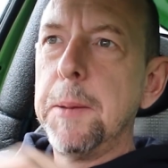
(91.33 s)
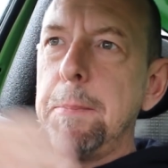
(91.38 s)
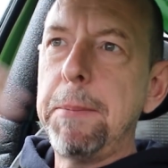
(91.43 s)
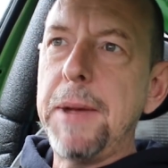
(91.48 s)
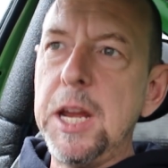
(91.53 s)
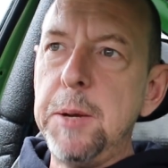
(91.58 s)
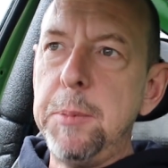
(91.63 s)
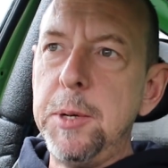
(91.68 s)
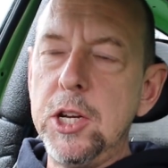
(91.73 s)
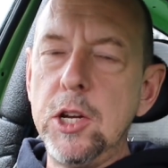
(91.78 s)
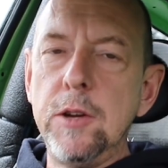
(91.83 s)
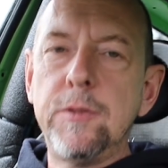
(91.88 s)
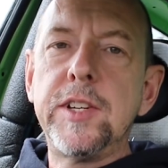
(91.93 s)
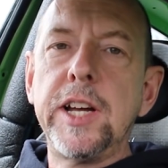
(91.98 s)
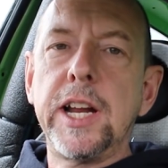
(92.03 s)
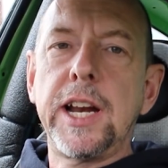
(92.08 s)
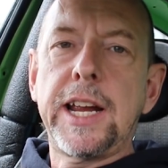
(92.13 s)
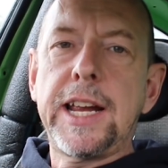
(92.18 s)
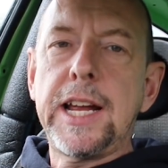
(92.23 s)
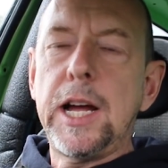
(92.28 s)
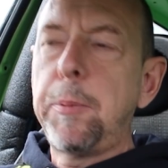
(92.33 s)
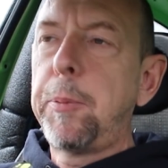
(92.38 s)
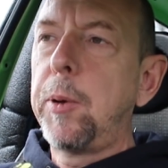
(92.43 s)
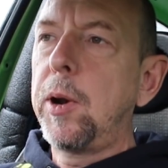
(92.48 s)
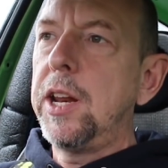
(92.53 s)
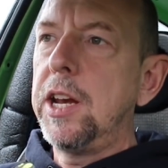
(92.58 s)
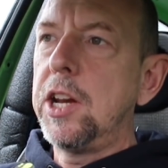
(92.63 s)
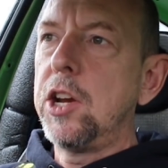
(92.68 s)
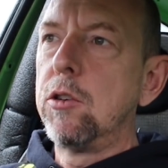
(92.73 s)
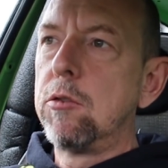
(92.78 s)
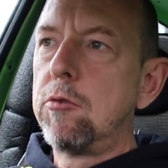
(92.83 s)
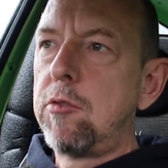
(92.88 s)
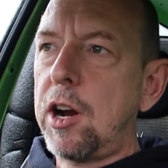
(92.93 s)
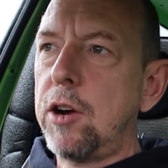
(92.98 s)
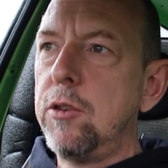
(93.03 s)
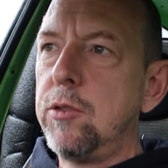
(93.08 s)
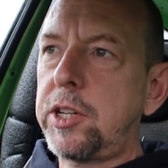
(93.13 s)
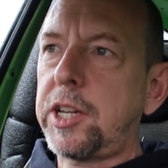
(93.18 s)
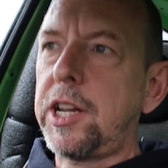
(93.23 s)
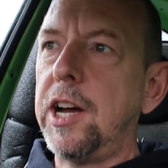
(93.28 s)
Maybe you've done a couple in your
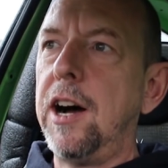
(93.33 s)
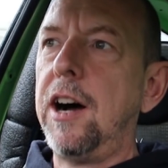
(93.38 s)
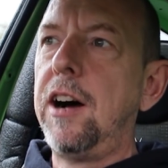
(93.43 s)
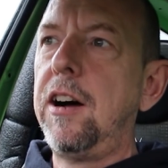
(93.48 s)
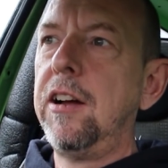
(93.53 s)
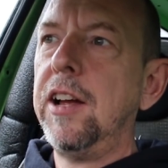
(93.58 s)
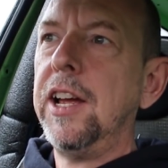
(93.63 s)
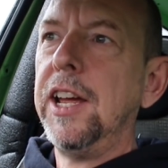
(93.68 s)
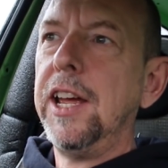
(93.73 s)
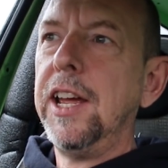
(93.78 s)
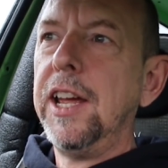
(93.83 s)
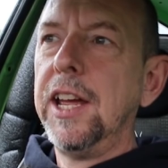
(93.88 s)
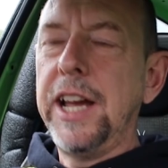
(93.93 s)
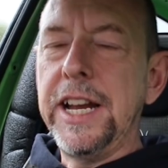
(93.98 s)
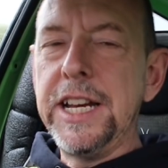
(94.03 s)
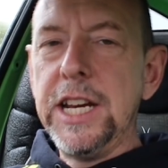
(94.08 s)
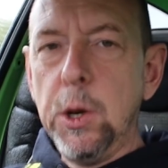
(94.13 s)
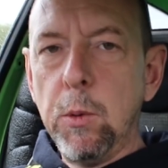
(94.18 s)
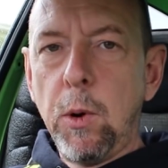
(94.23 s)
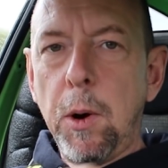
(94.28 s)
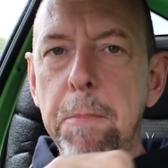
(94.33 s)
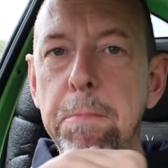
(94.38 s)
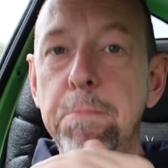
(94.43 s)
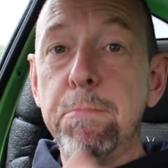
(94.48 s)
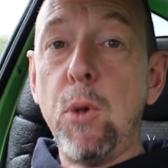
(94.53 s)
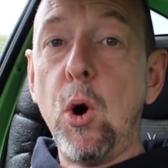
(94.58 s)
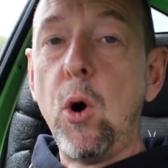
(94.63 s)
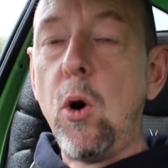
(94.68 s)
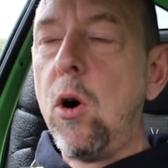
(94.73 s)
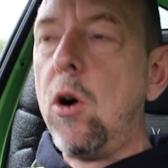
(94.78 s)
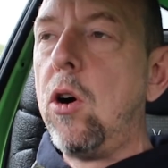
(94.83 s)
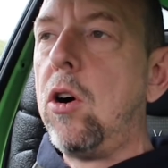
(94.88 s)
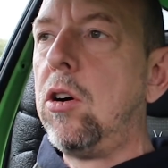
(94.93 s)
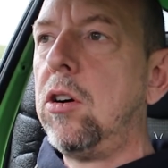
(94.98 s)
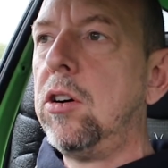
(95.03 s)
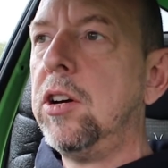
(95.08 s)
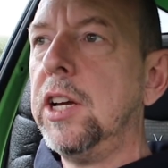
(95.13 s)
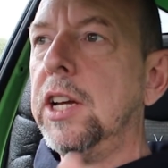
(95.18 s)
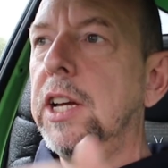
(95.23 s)
road car and you want more